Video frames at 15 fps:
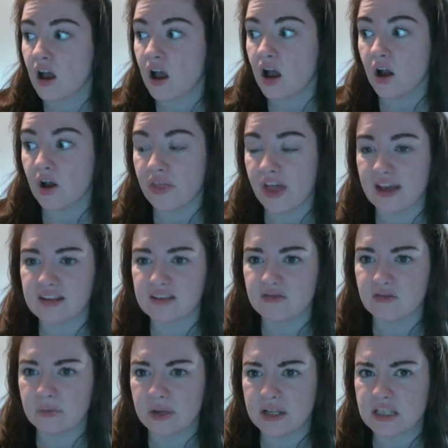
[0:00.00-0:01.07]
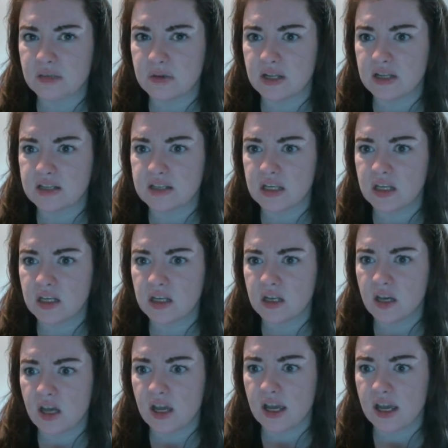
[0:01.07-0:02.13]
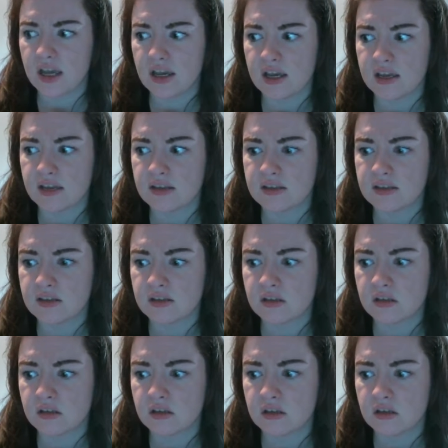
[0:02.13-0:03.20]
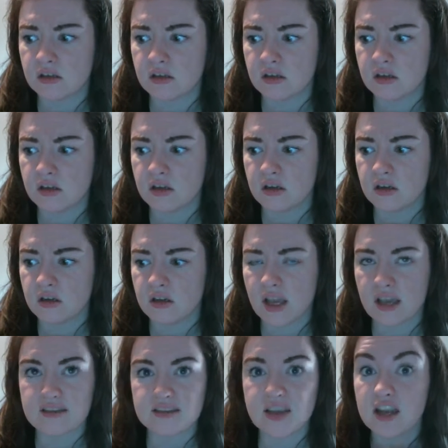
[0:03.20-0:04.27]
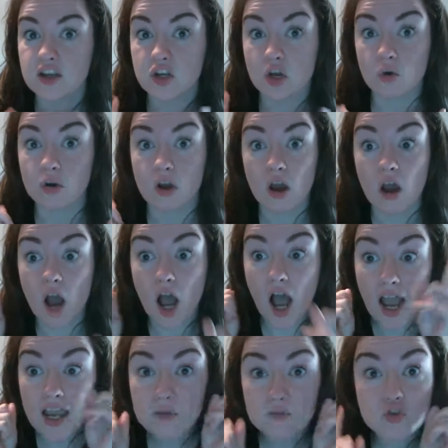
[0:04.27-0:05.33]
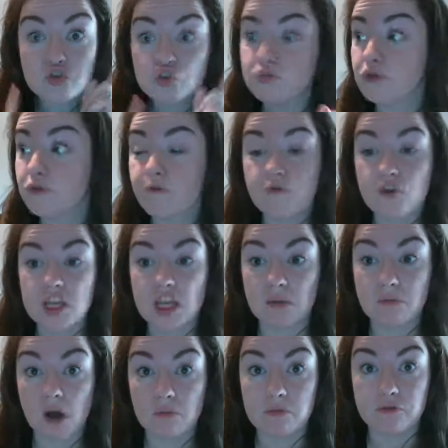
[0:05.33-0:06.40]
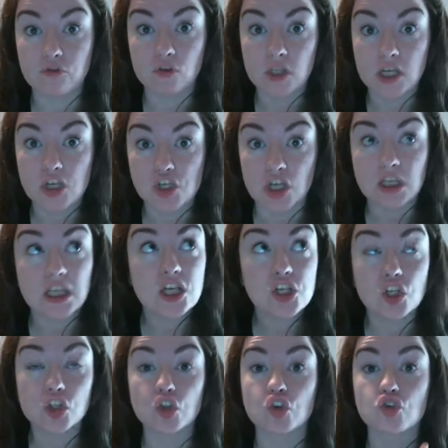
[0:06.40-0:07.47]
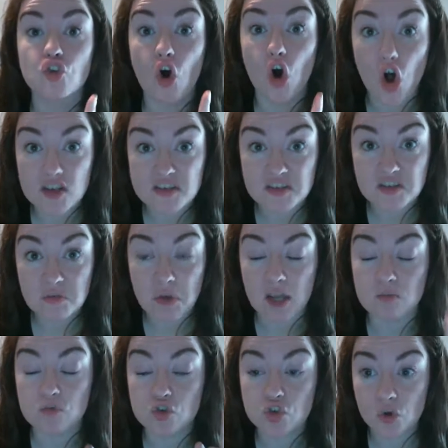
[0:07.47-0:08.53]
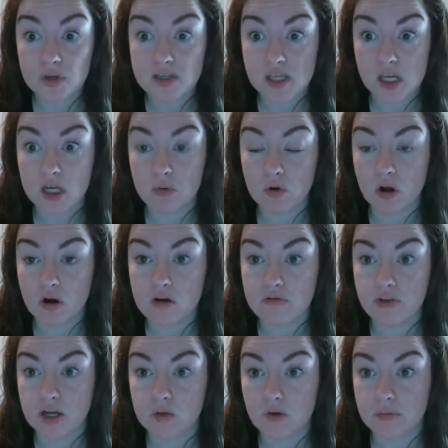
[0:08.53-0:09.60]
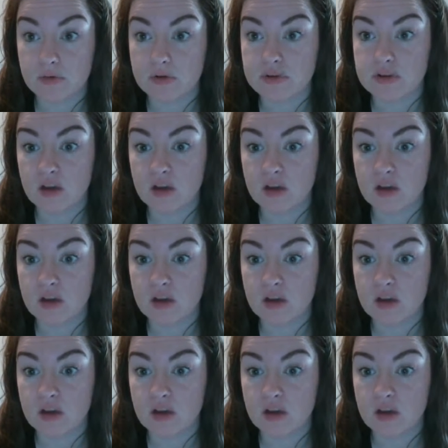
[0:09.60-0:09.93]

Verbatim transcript: that remains to be unseen. And yeah, side note, I am super freaking pumped for Legion. Legion looks awesome. I am so excited about artifact weapons.